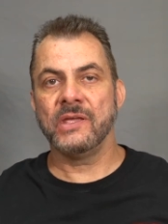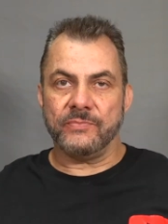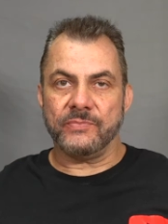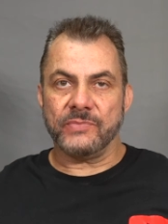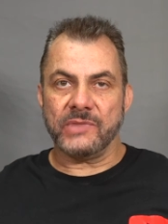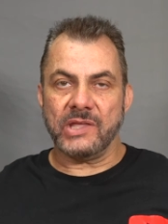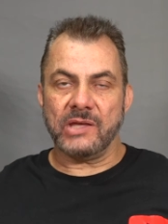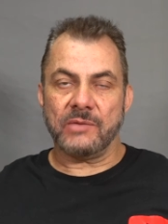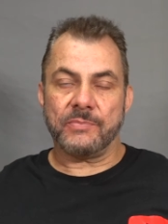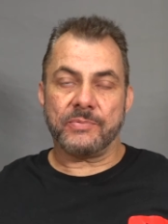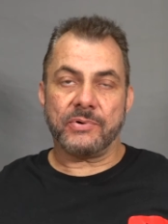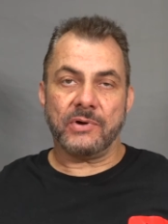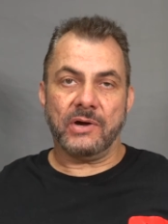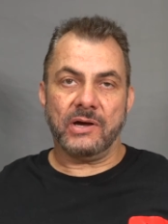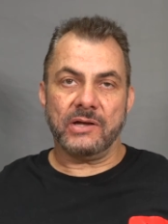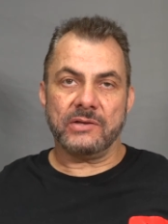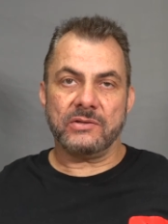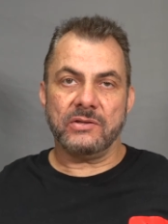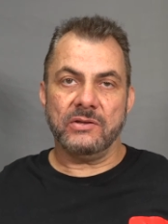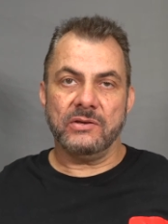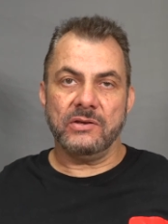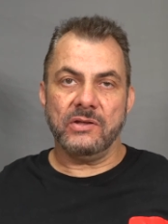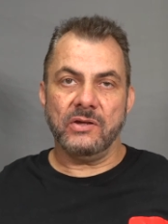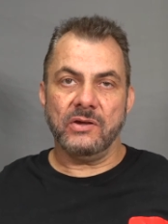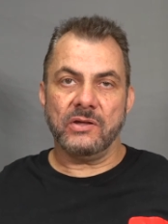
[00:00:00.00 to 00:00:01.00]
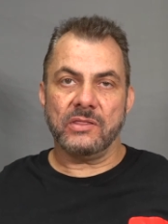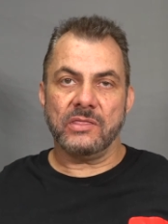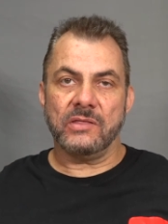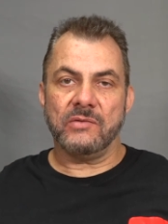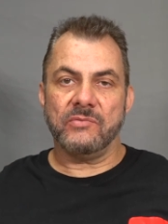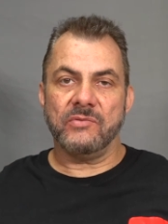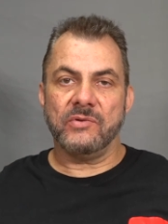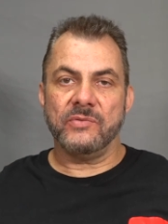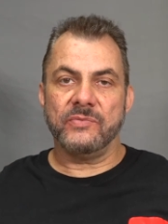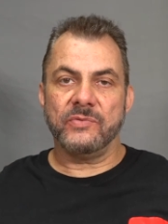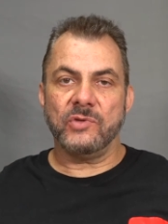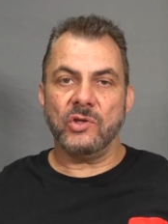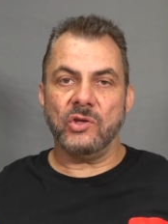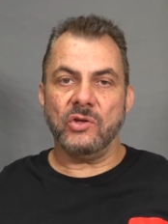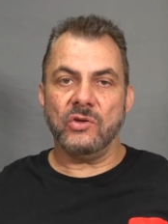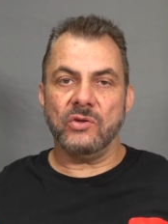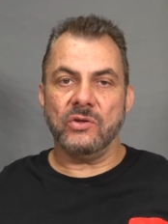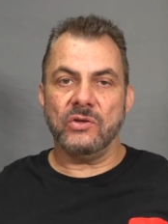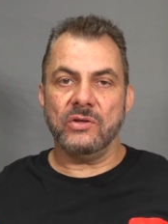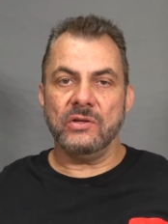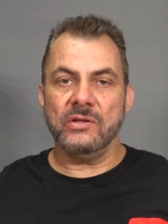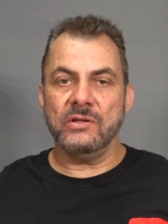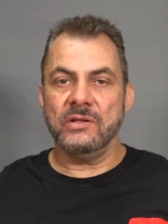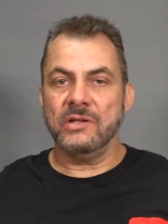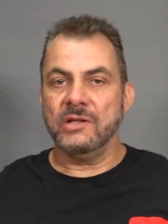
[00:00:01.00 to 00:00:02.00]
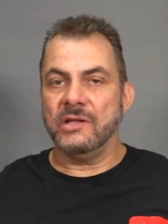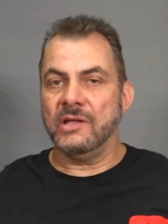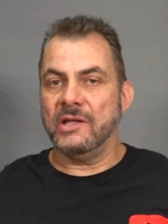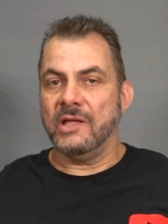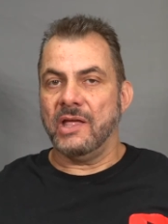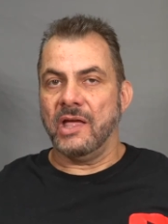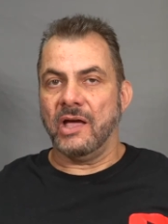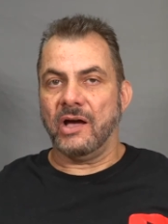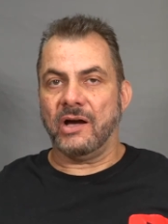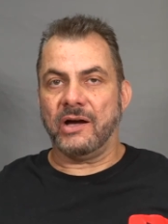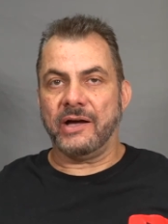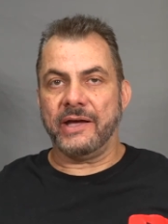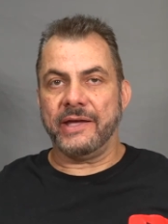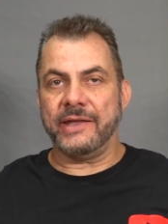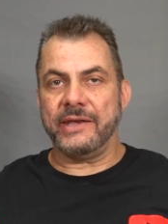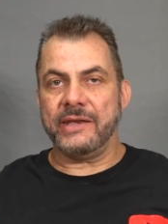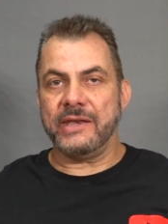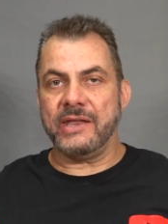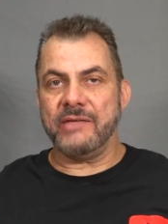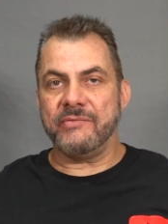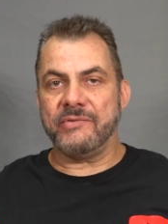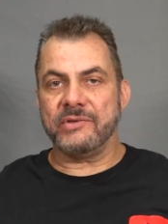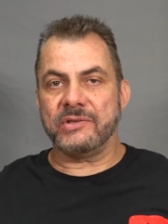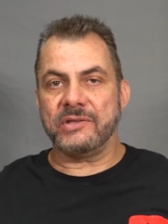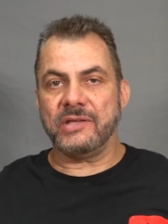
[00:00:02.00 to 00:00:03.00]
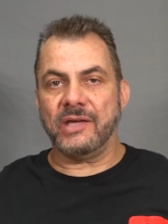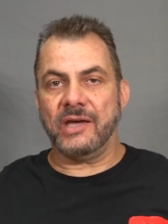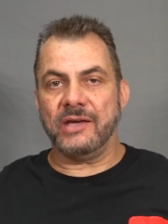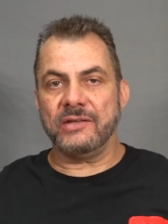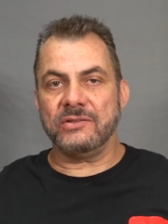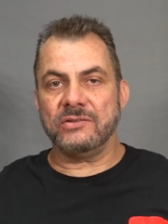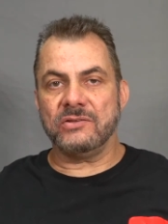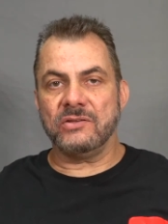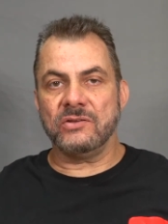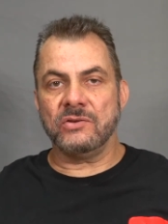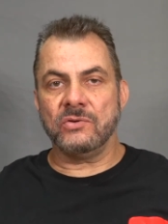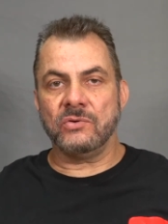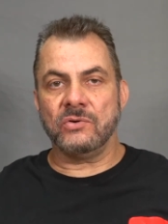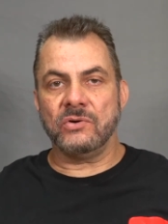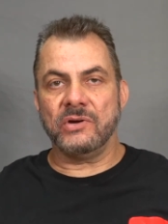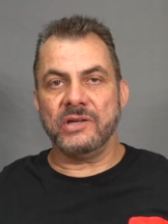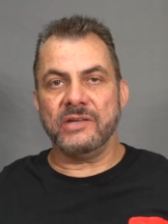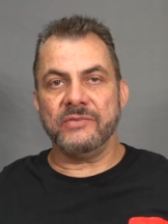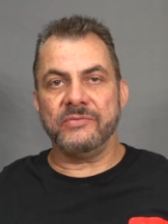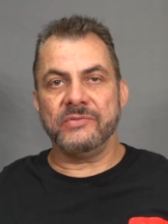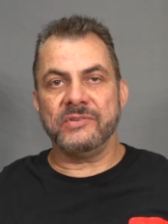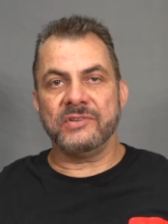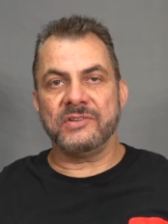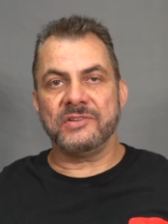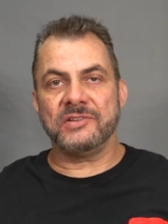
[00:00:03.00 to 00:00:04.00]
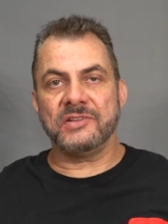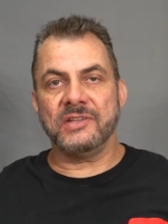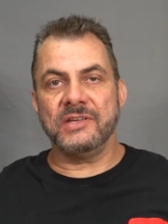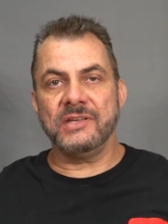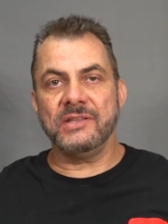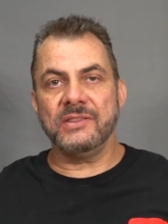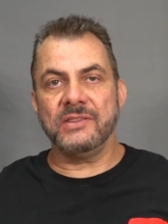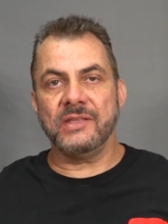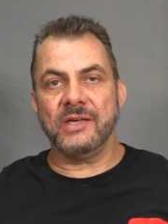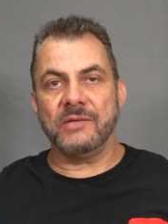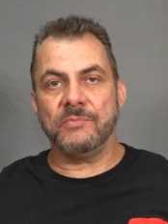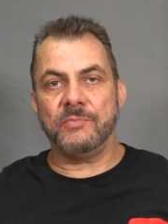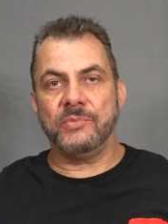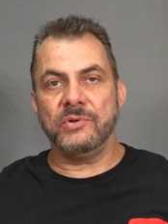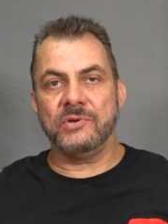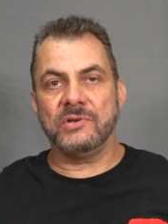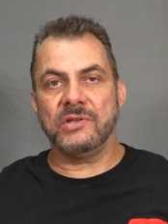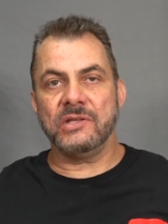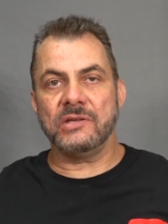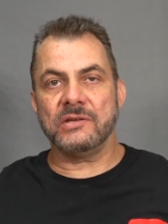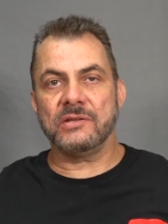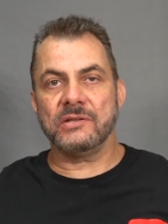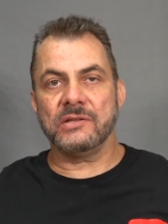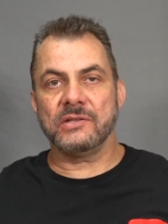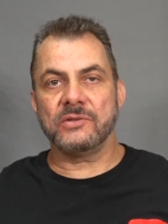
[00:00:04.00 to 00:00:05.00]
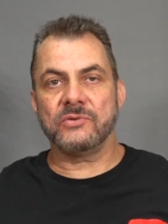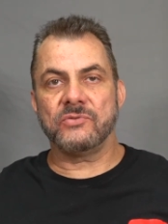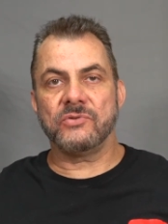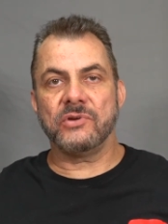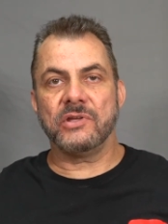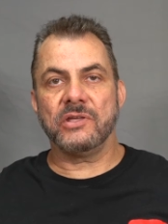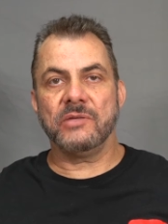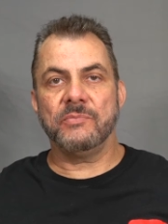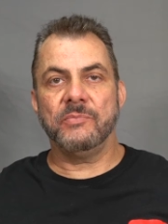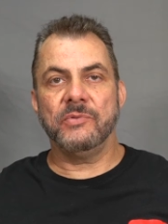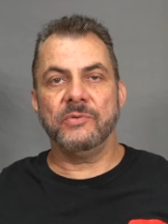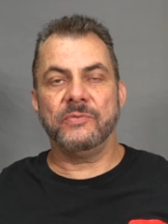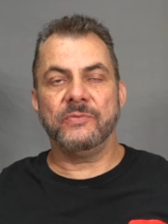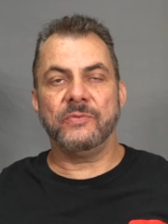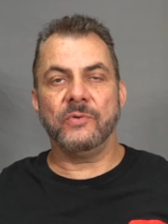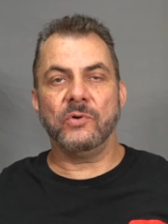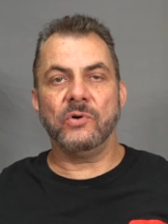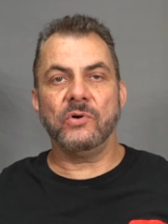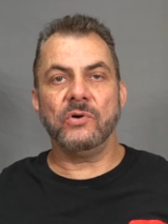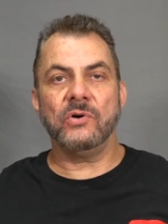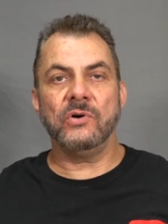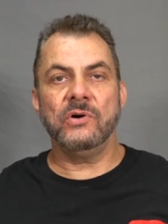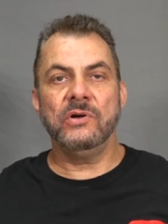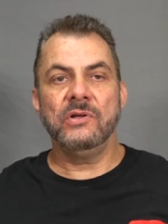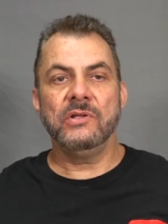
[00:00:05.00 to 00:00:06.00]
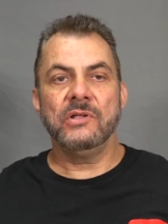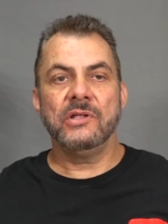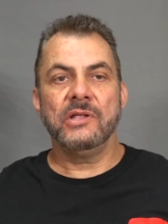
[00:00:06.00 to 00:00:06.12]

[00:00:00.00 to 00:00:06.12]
Now prior to doing the review, I had never tasted or even seen that particular drink before,